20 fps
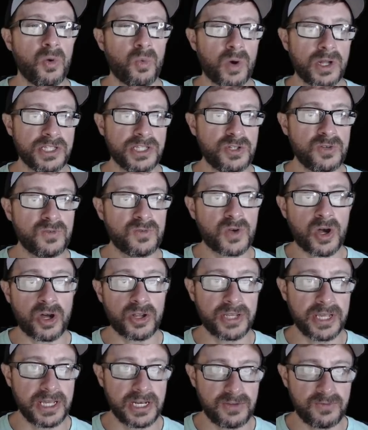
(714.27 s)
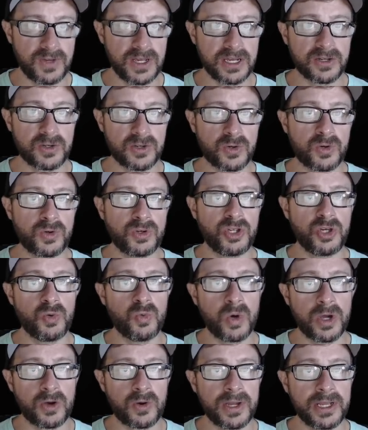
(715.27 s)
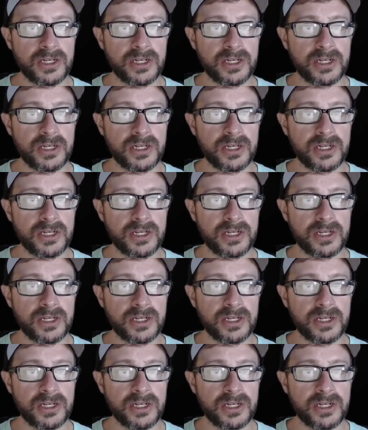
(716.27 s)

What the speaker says: Once you've called in a vehicle, you will